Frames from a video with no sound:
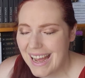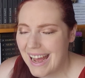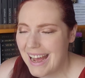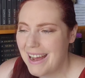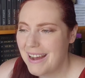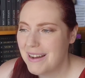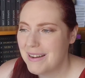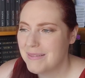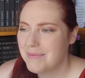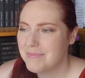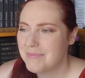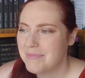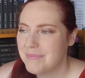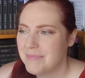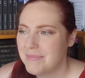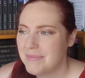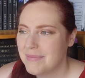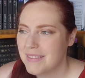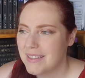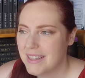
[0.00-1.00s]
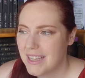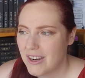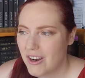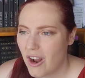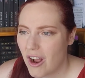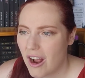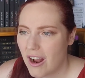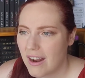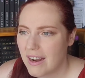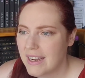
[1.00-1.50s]
Um,
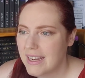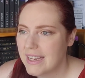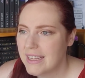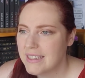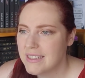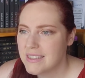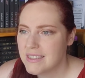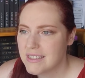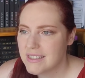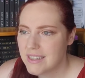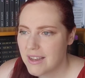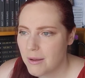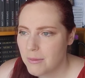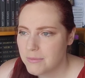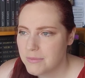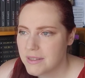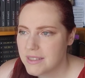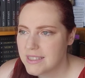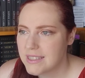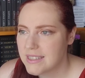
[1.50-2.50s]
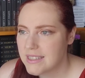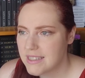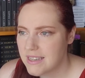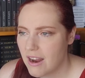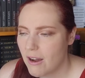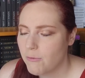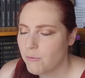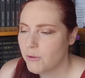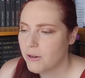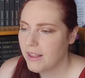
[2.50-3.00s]
there are, is some
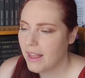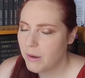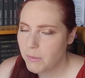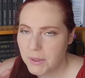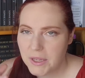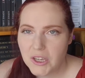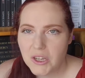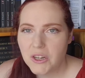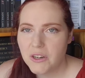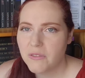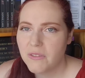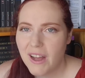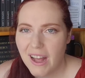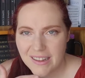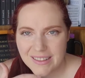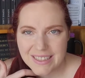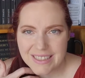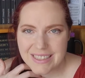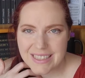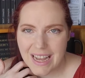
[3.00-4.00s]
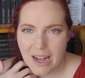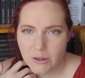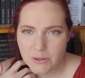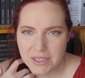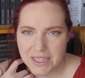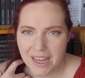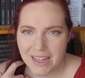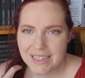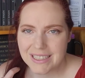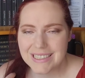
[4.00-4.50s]
stuff where like we could have cut this out
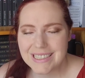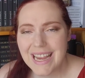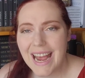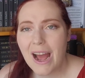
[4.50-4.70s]
to cut it